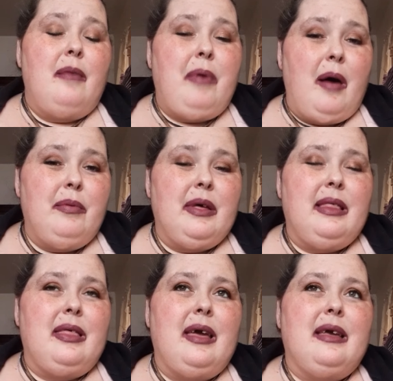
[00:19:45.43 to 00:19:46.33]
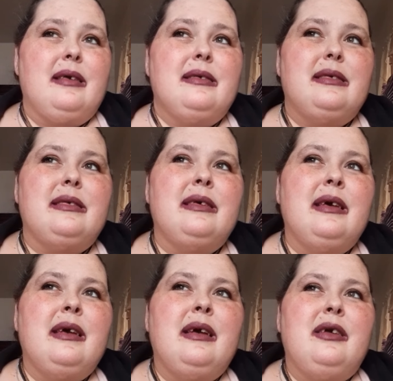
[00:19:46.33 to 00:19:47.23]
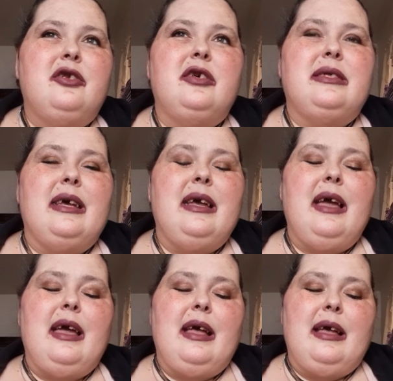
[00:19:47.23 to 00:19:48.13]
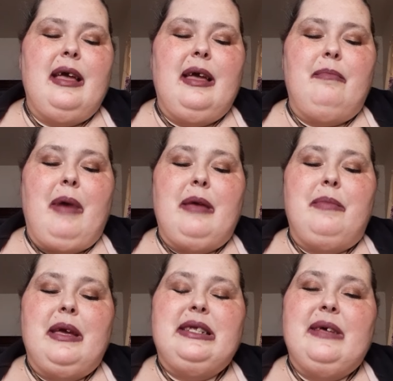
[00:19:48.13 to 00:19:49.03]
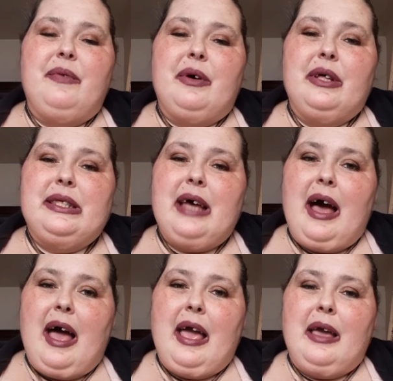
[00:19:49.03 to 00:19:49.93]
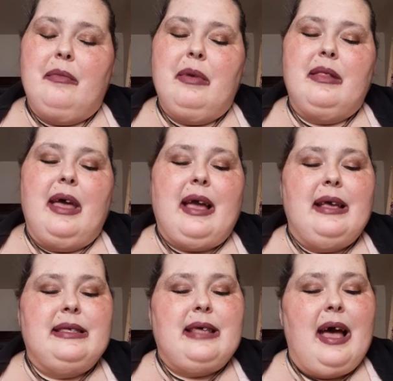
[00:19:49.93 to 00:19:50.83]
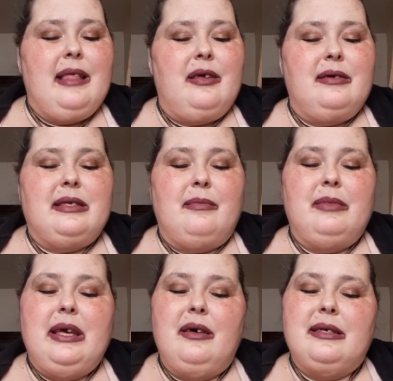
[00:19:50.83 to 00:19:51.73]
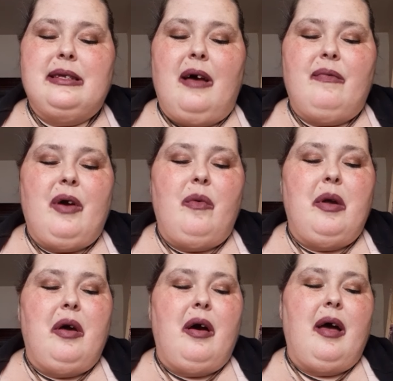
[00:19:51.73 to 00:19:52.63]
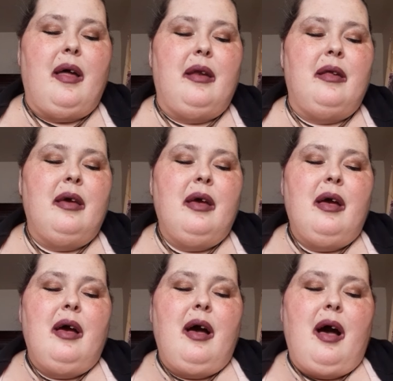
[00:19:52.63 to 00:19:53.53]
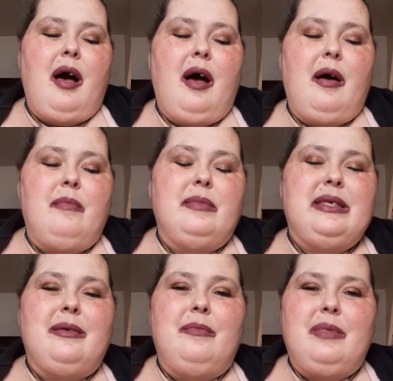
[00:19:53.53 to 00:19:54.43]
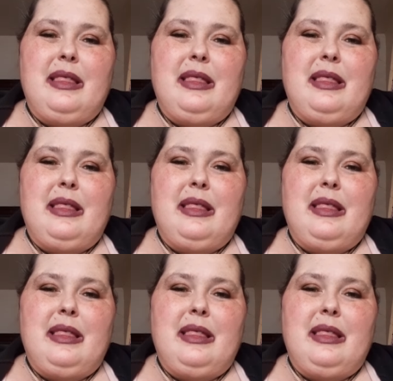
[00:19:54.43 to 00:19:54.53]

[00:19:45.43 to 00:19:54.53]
Public things, just it might be a difficult time. Like I said, there's some legal stuff going on, some